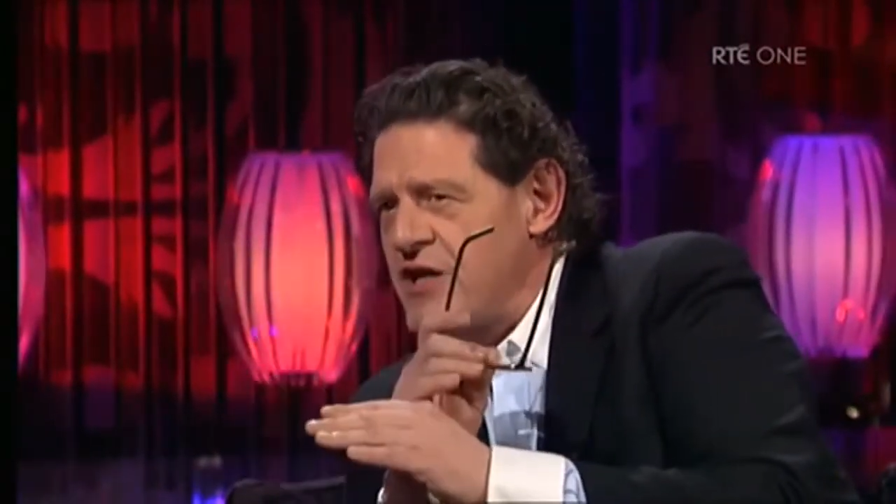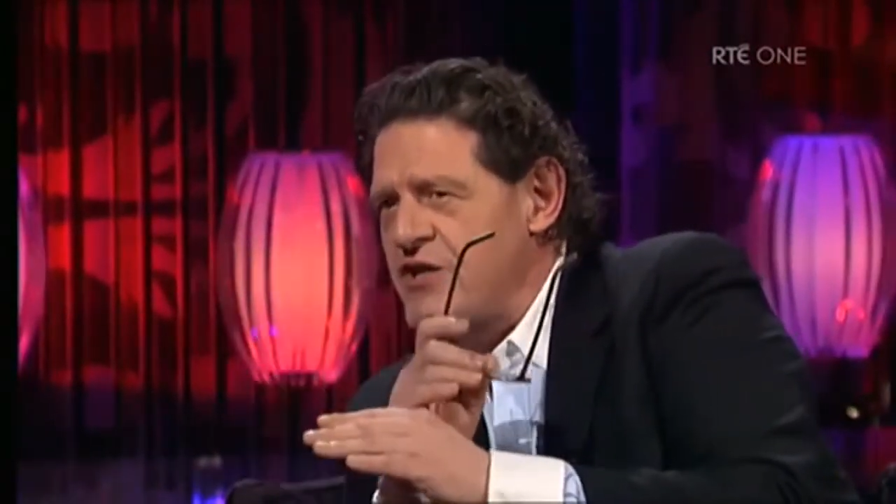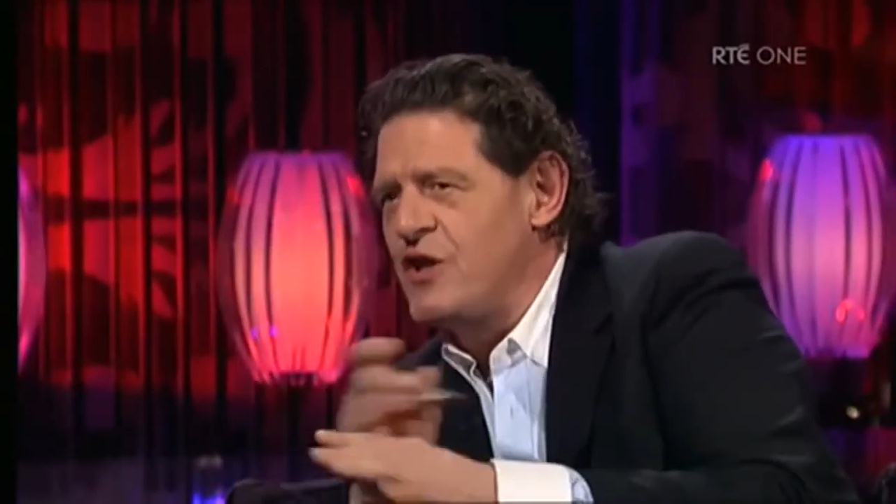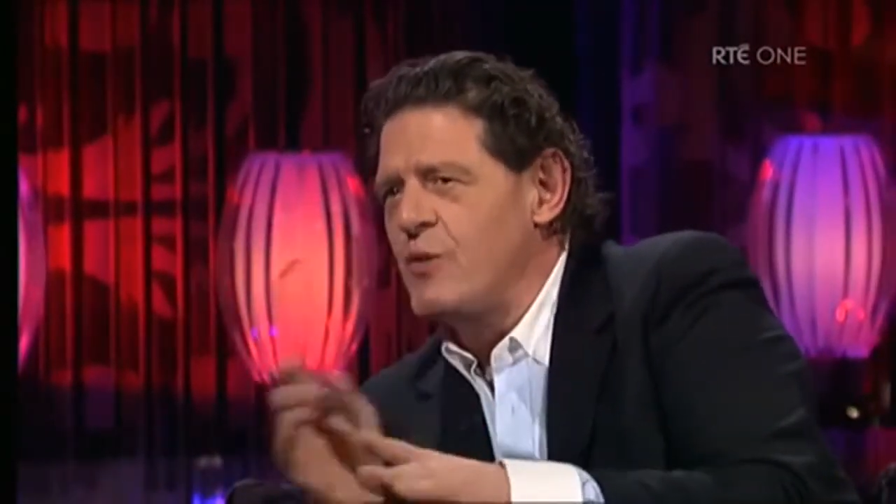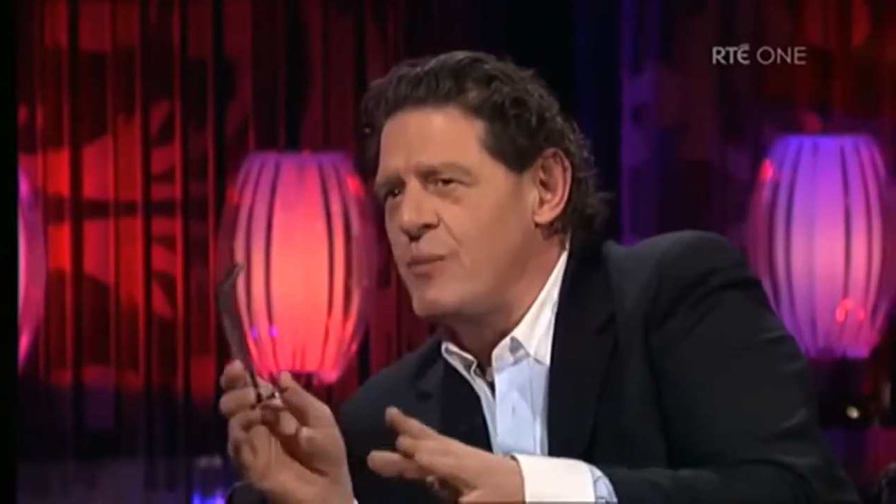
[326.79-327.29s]

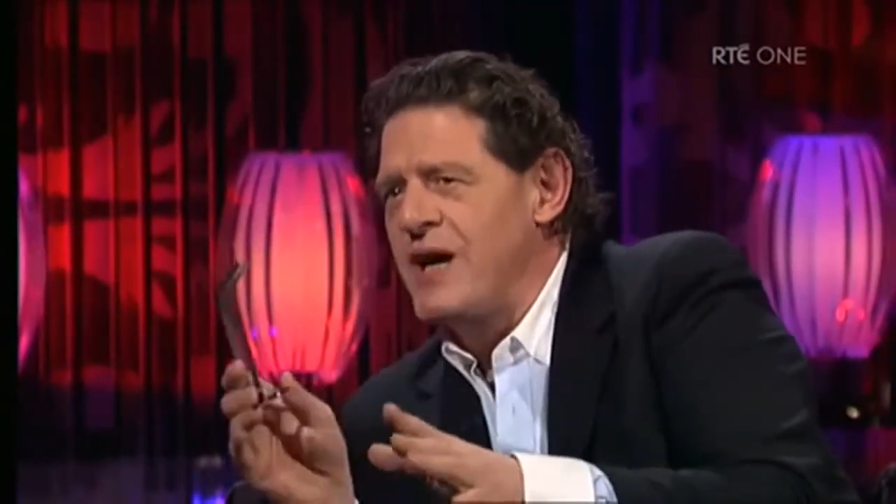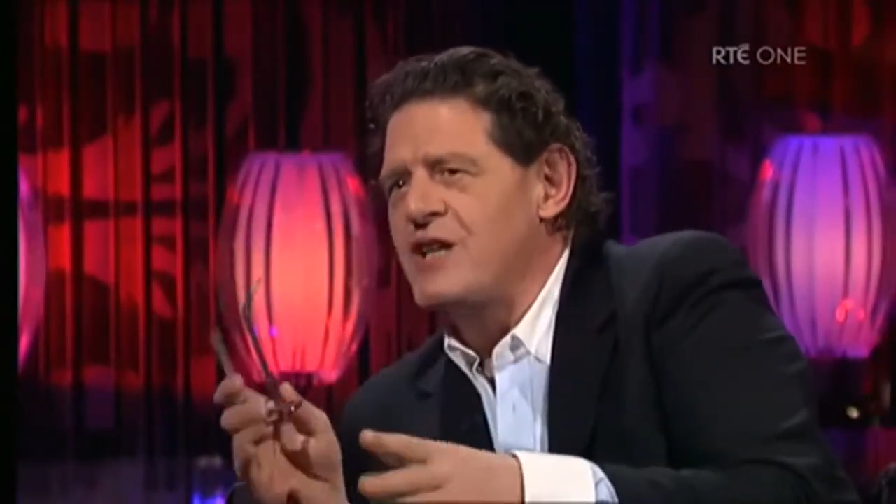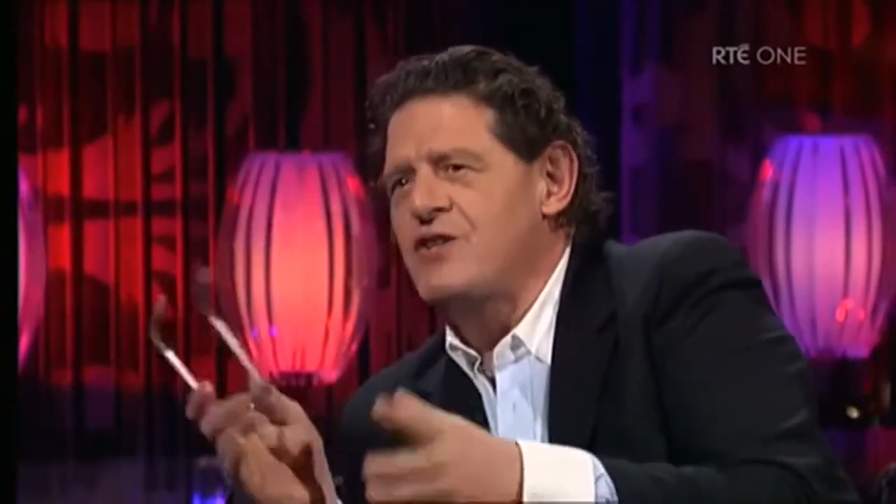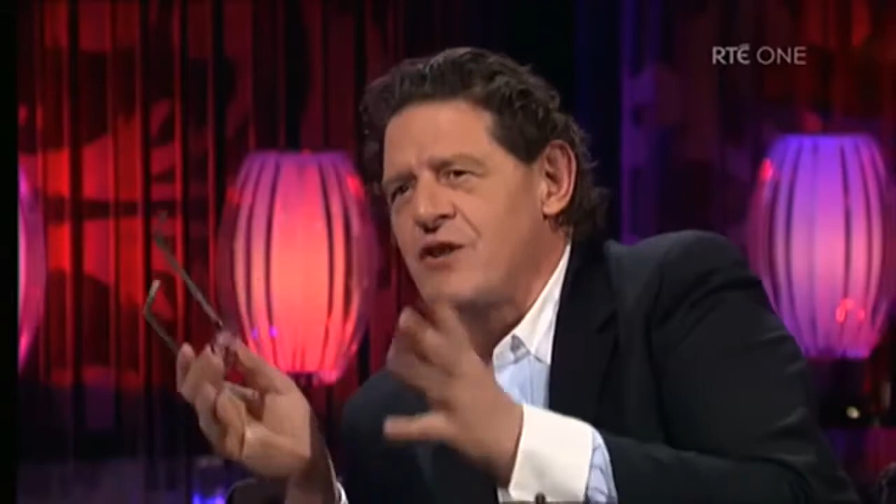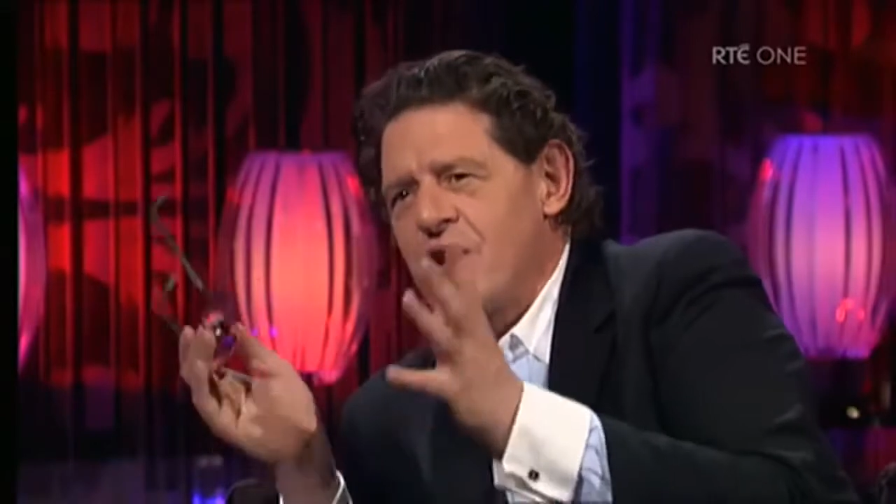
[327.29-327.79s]
is still
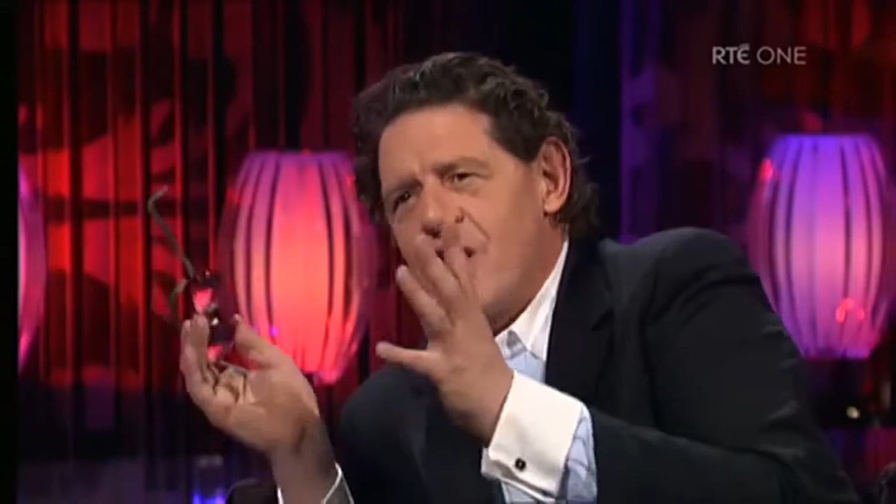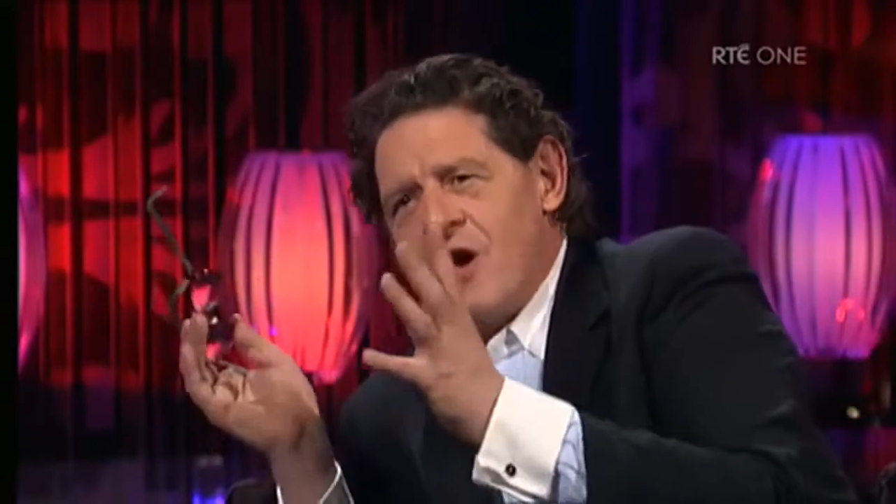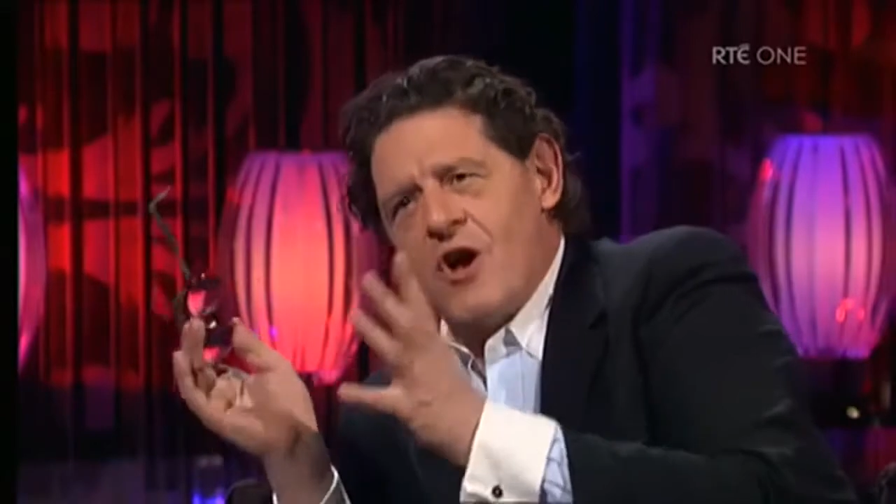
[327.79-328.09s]
based